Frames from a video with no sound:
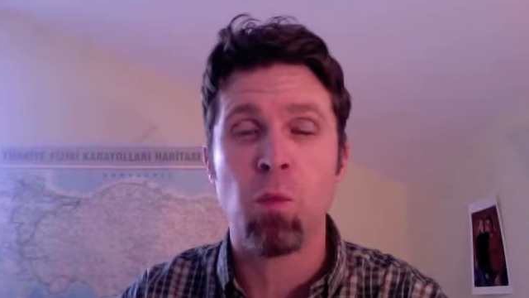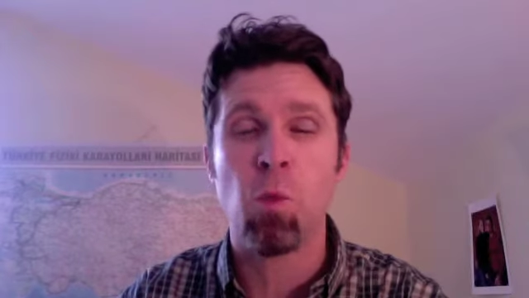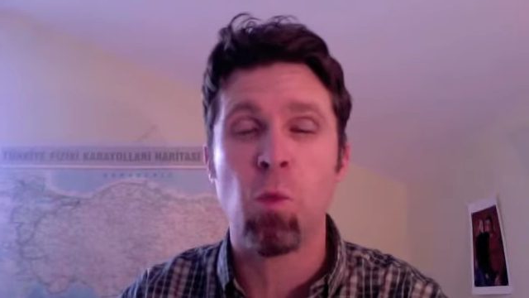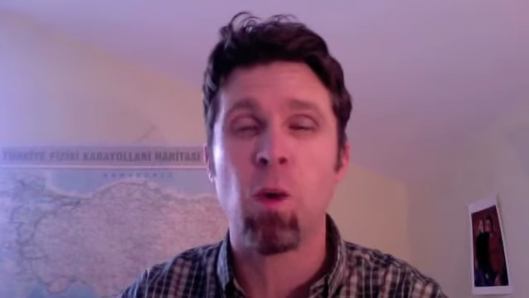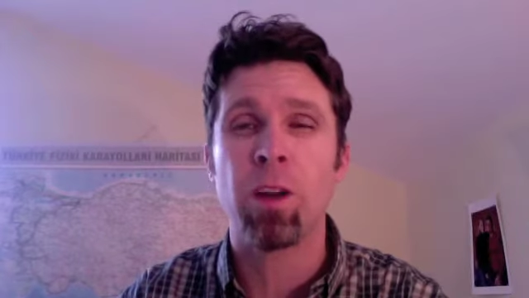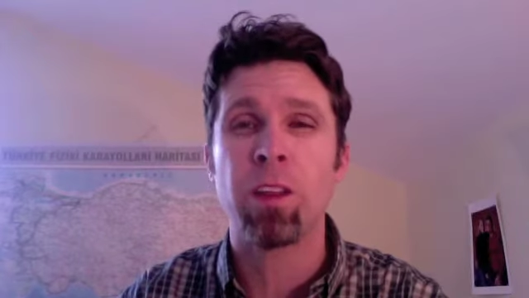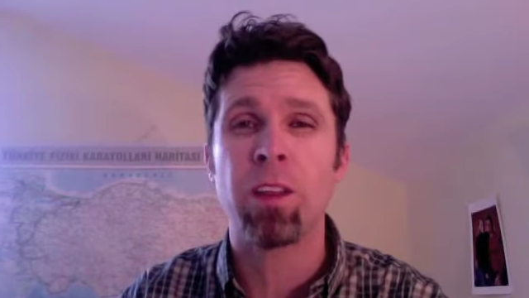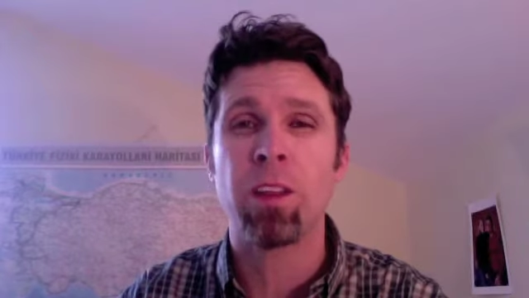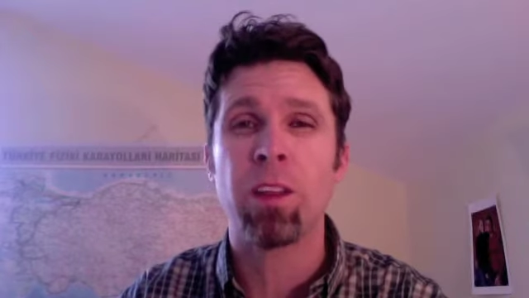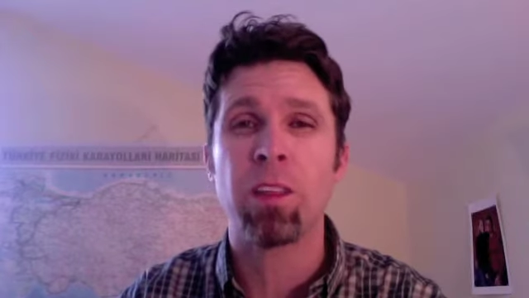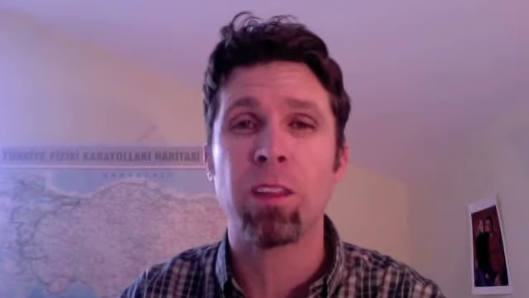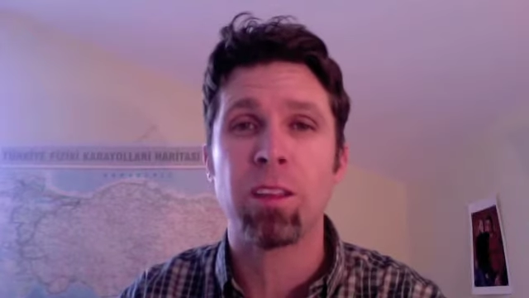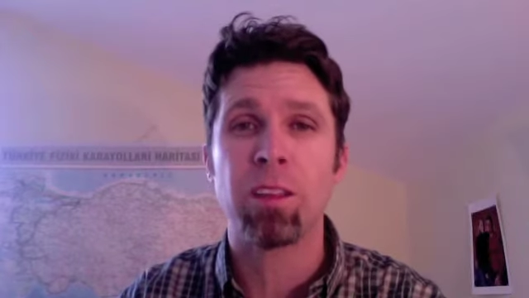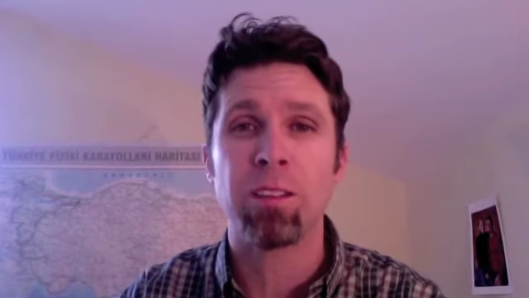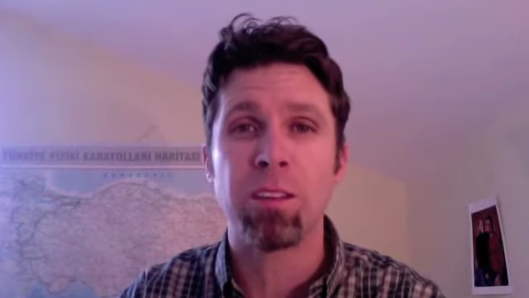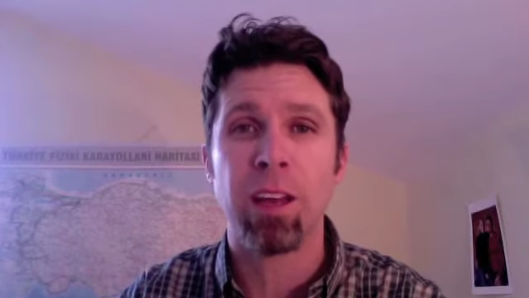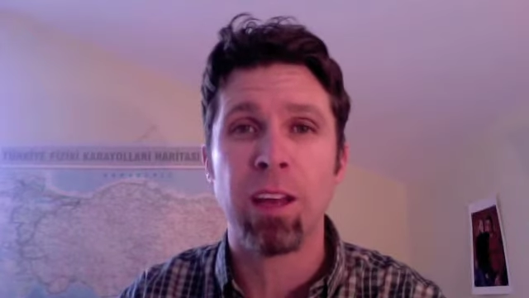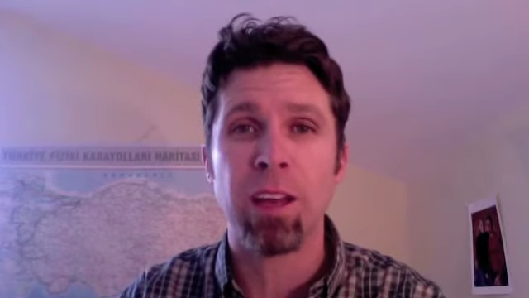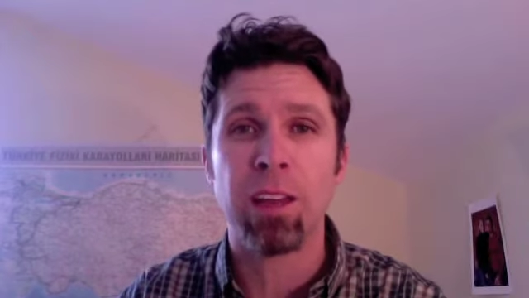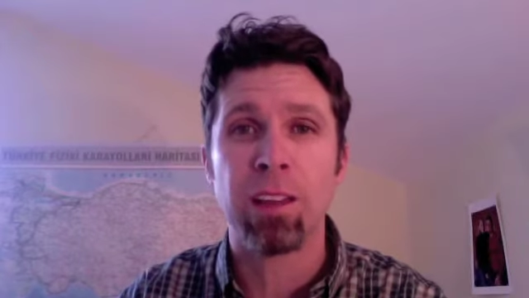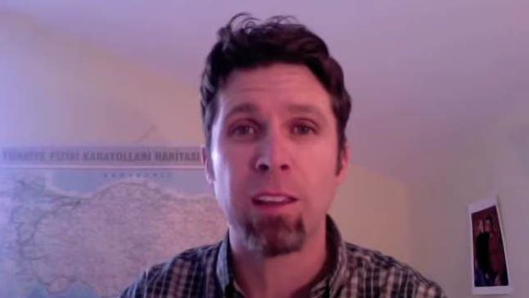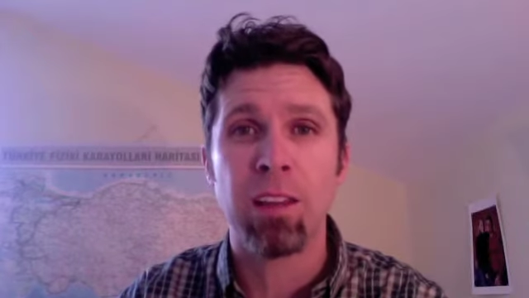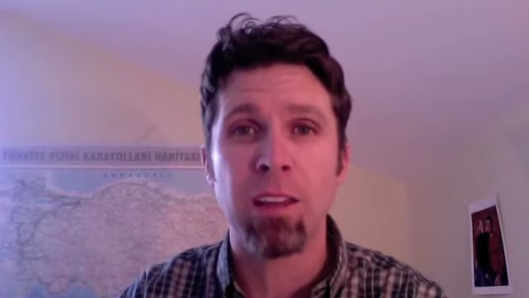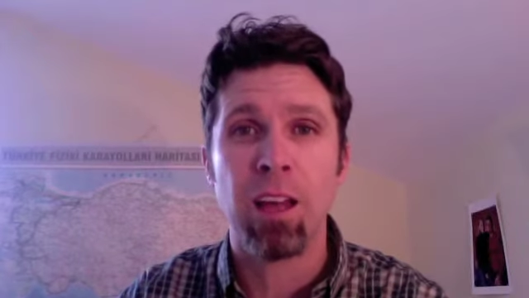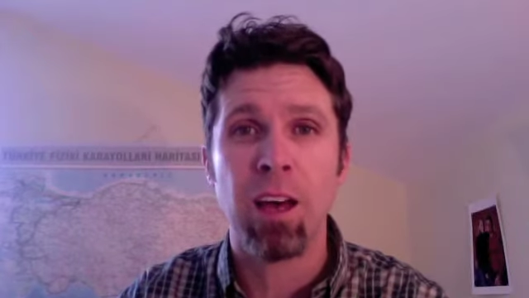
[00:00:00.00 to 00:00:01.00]
One of the things I
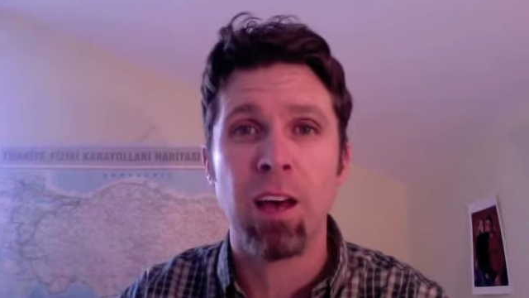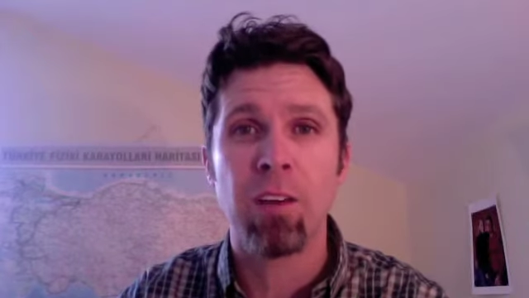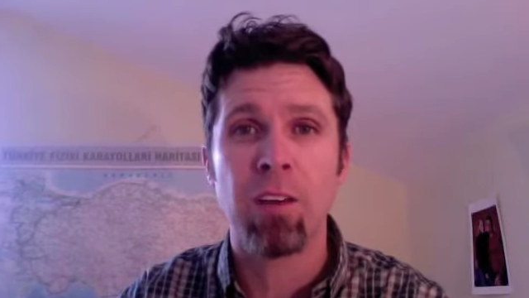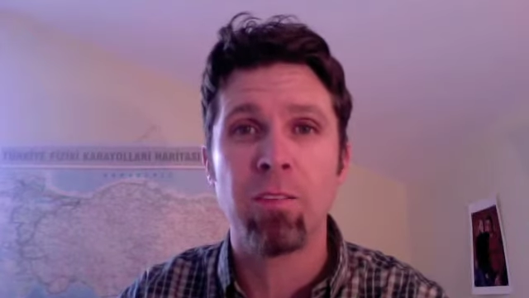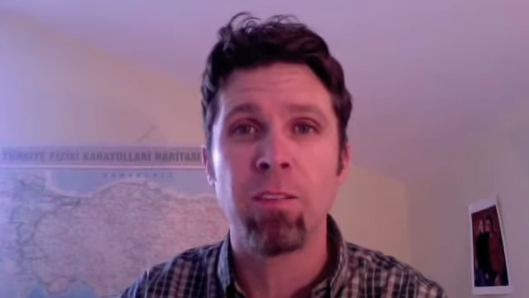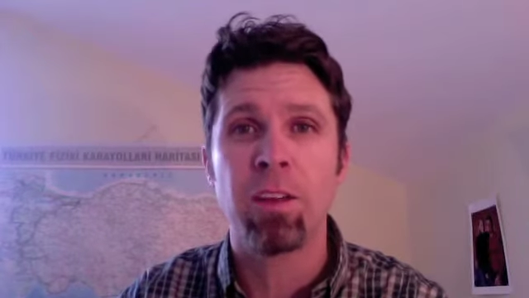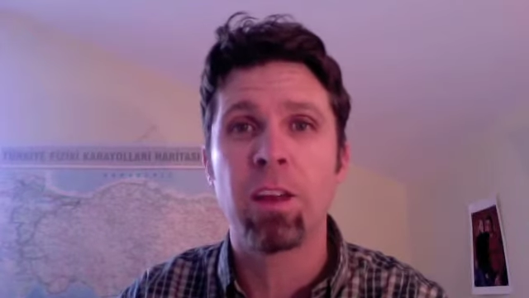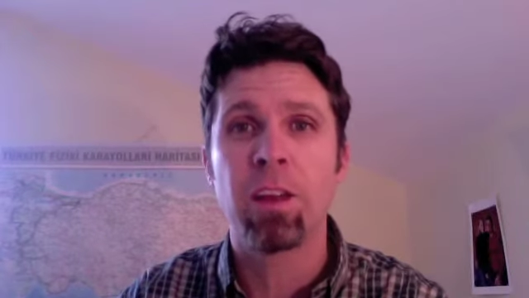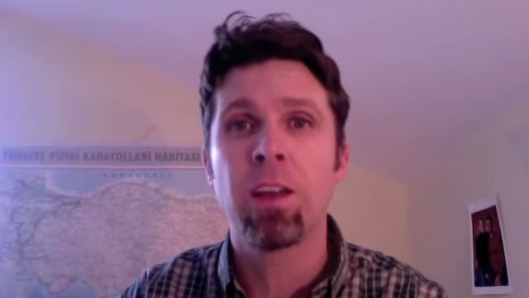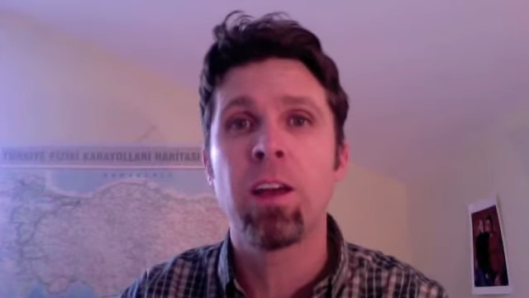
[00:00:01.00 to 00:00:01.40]
love